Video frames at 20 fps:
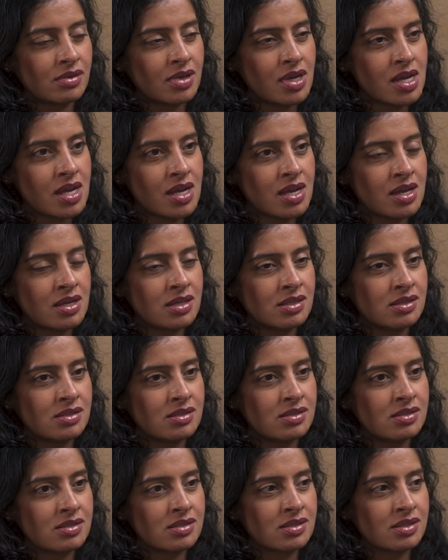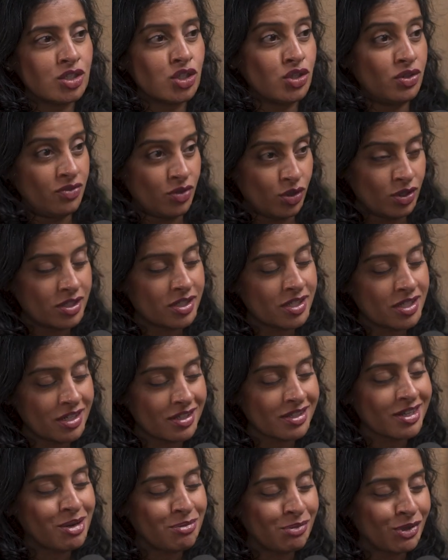and you volunteered
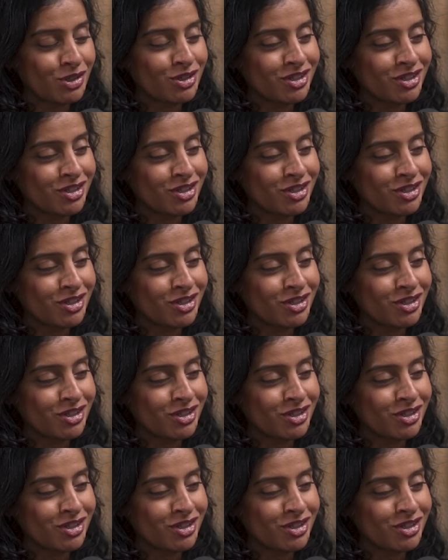to come